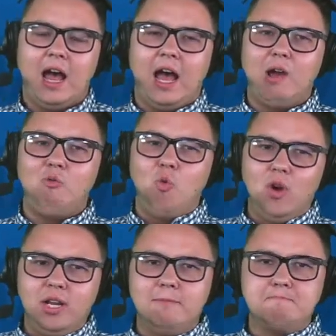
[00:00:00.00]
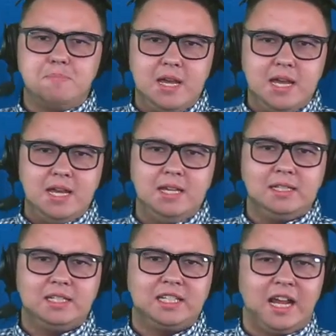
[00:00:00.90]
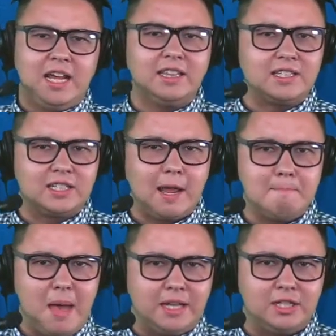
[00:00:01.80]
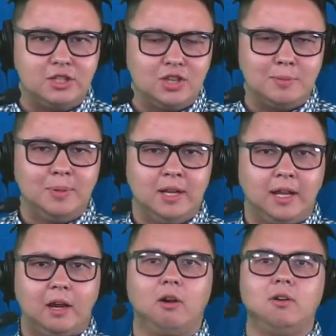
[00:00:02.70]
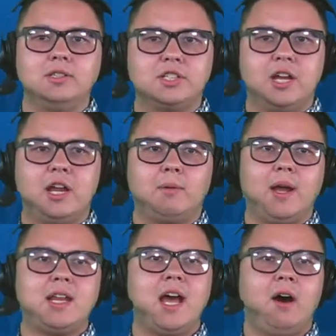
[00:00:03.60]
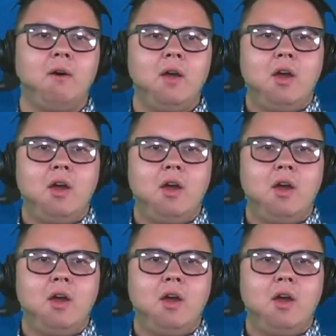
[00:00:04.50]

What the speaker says: I wouldn't be saying the same message that Pete Carroll is saying right now.